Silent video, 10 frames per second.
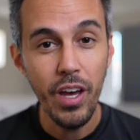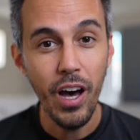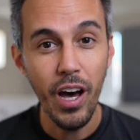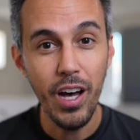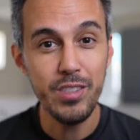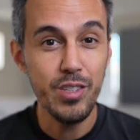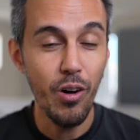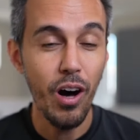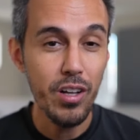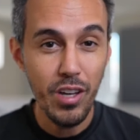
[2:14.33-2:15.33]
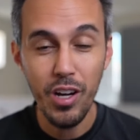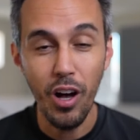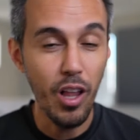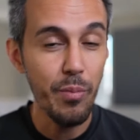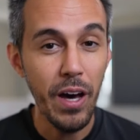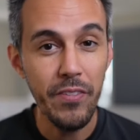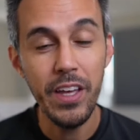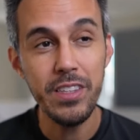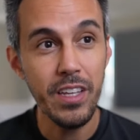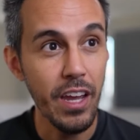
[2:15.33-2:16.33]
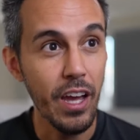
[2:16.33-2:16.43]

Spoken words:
So I'll talk all about that today.